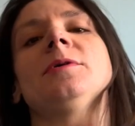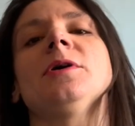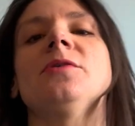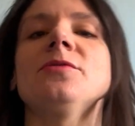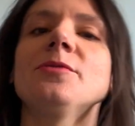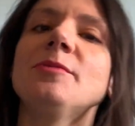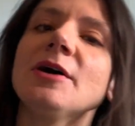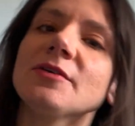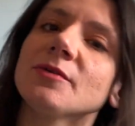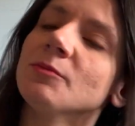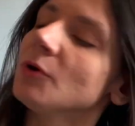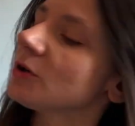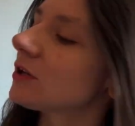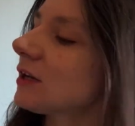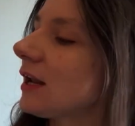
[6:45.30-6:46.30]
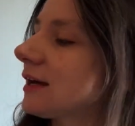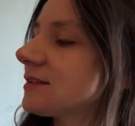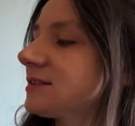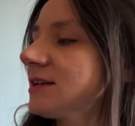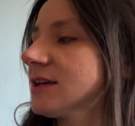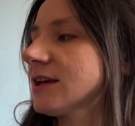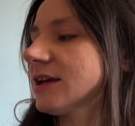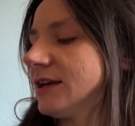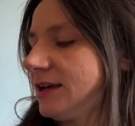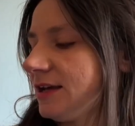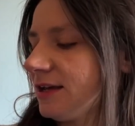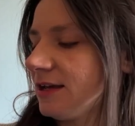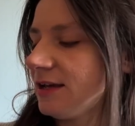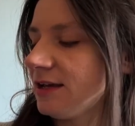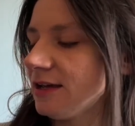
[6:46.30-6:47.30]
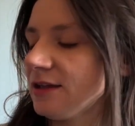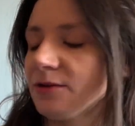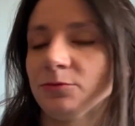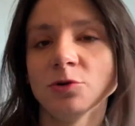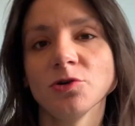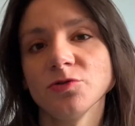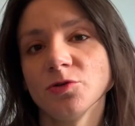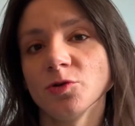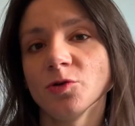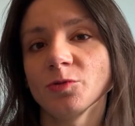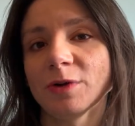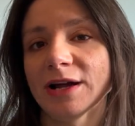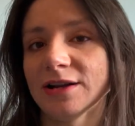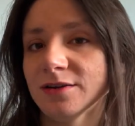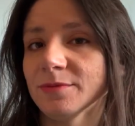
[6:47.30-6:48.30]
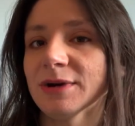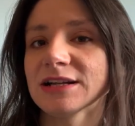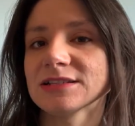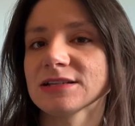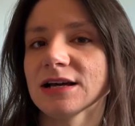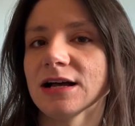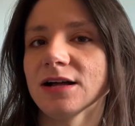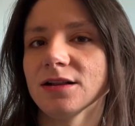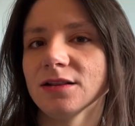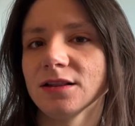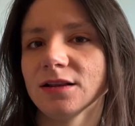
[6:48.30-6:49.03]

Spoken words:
for a bit of a modern classic. Wolf Hall by Hilary Martell.